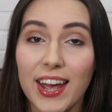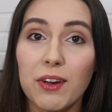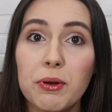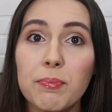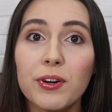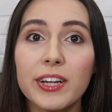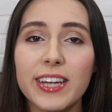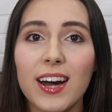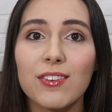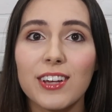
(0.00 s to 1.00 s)
and we broke it
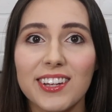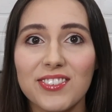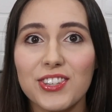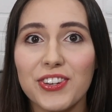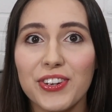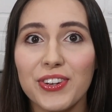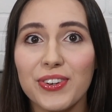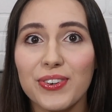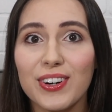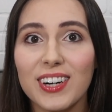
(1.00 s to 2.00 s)
down
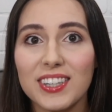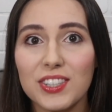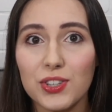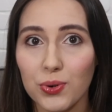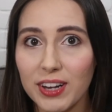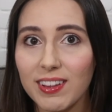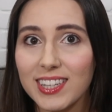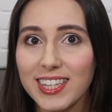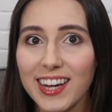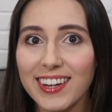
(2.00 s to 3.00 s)
into
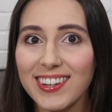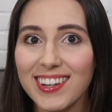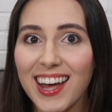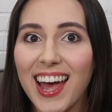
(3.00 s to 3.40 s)
storyline style